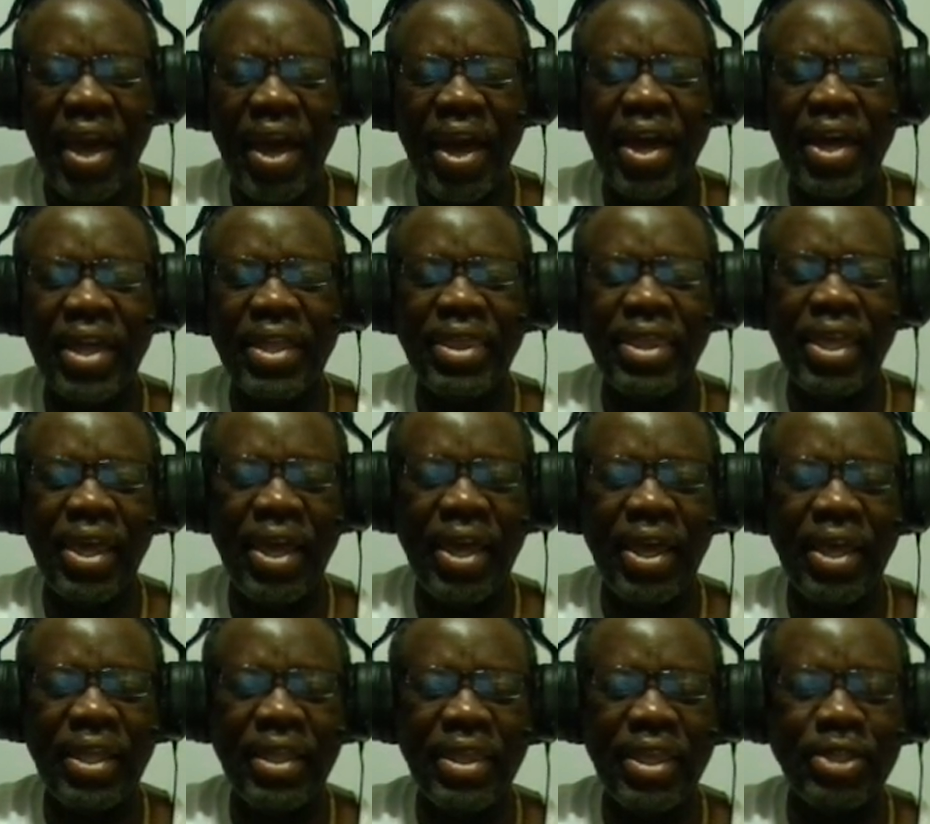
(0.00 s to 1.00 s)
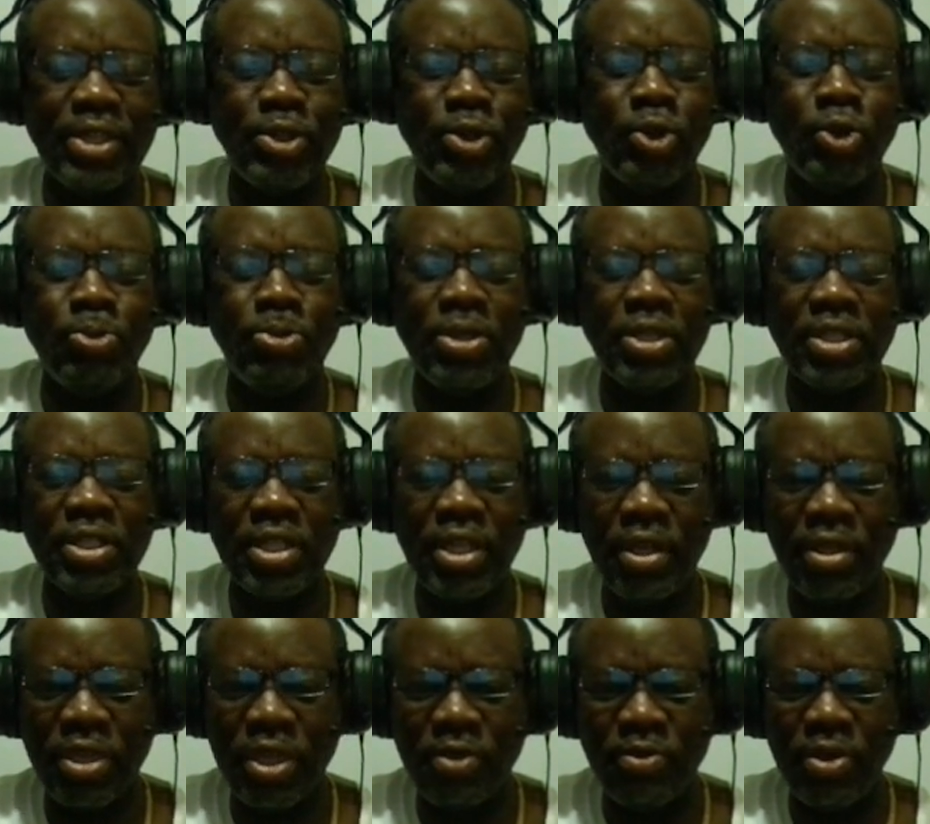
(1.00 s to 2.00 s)
and then there's going to be
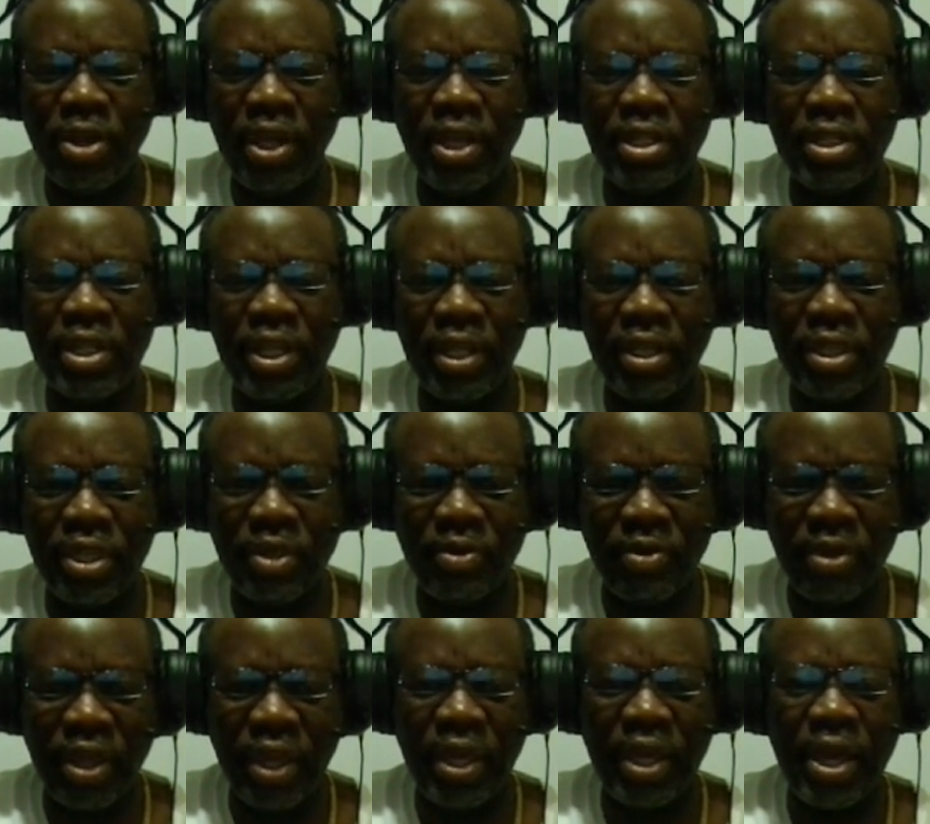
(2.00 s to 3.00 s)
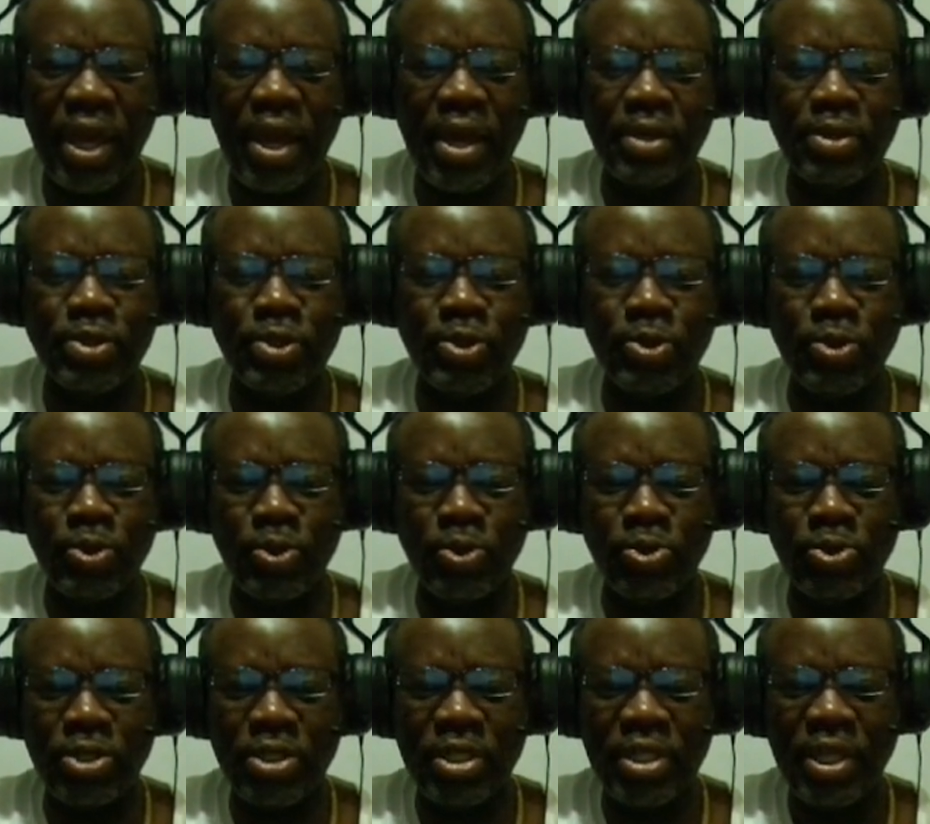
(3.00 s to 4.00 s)
c3, d3,
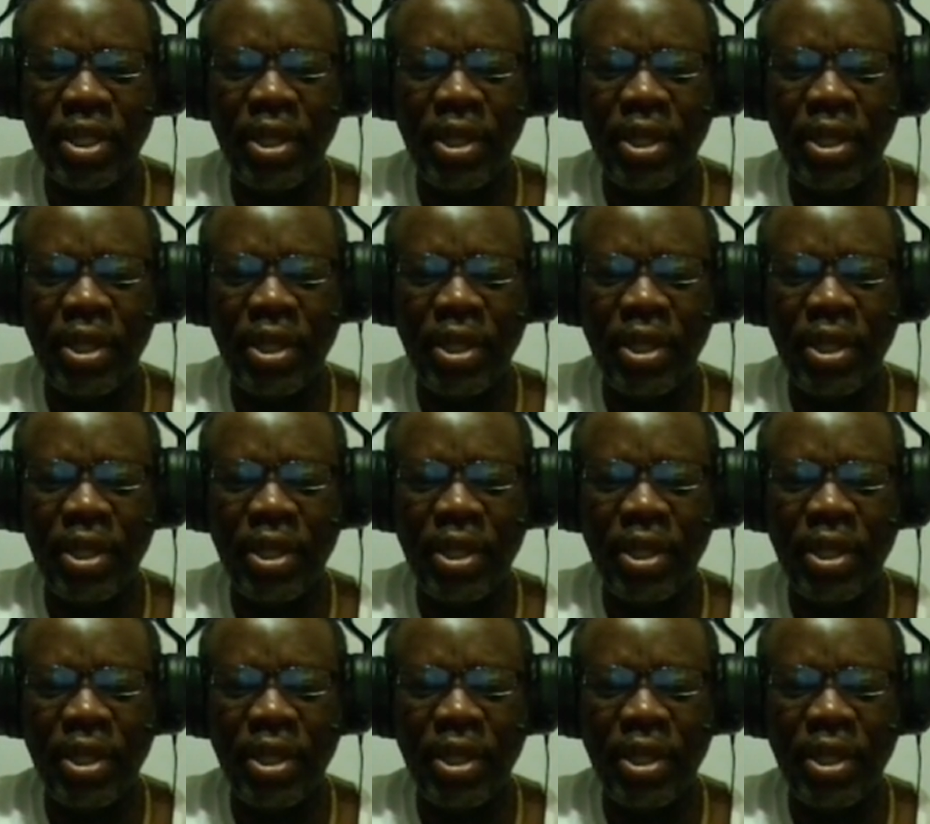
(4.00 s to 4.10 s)
castles.